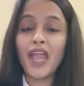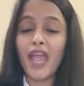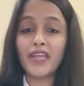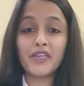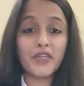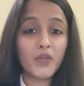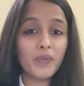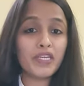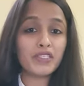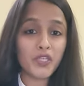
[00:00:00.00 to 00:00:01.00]
And
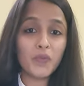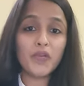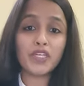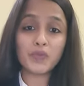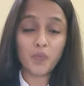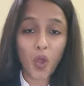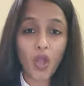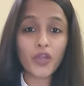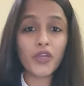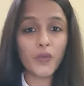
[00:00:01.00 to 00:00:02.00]
numerous
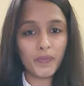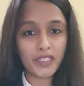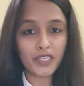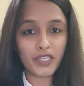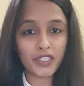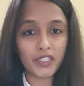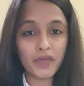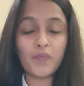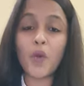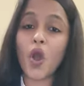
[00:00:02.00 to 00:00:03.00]
mock group
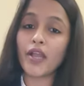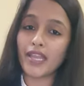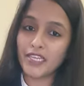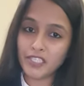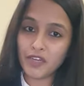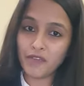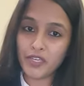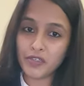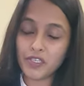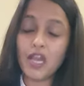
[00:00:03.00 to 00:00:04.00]
discussion, mock
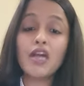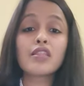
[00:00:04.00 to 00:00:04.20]
interviews.